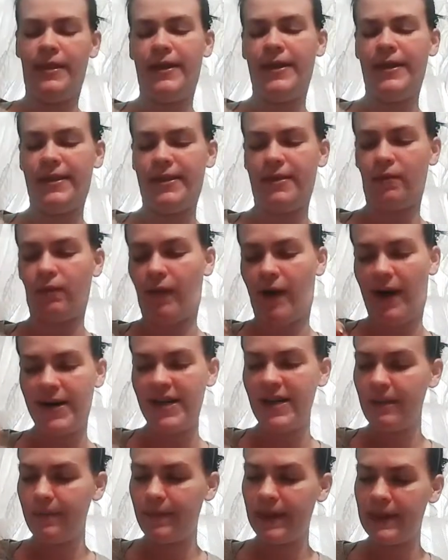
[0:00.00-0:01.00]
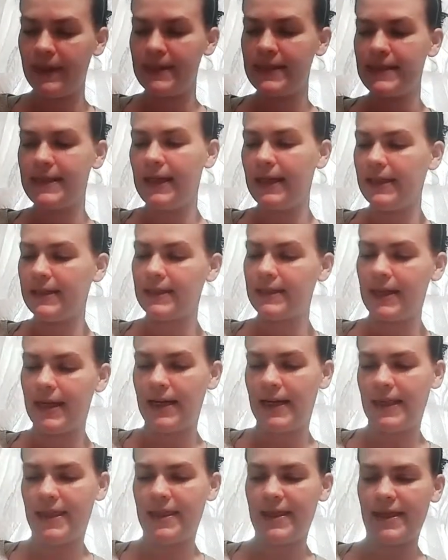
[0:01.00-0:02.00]
and get the writing pin set,
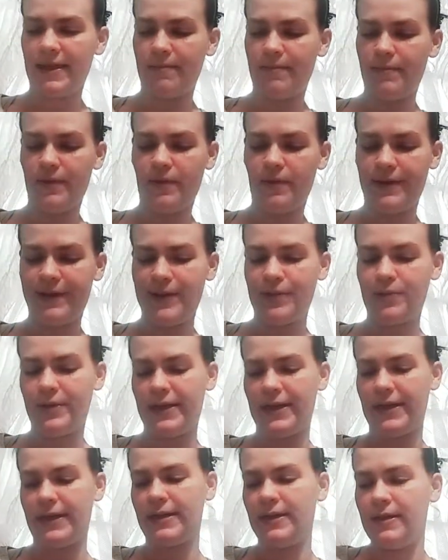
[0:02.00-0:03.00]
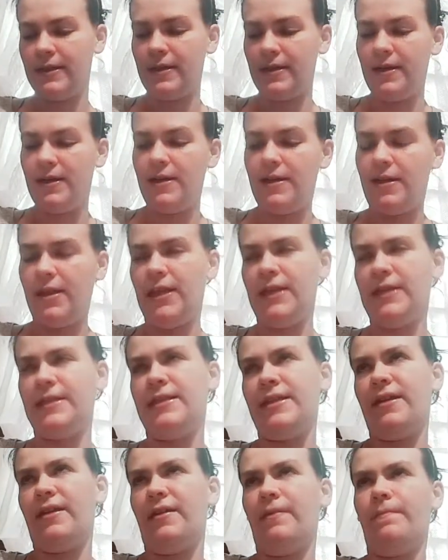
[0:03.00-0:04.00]
and I think I'm going to get the
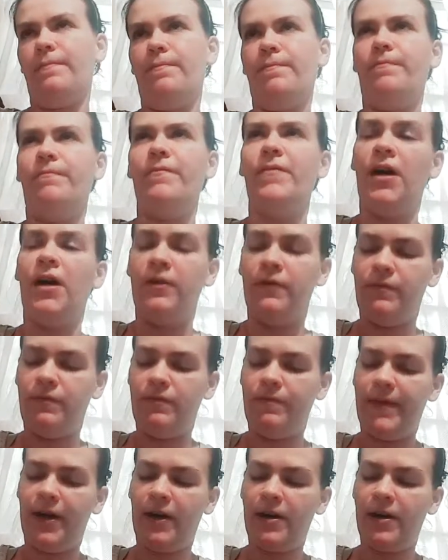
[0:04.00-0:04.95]
set of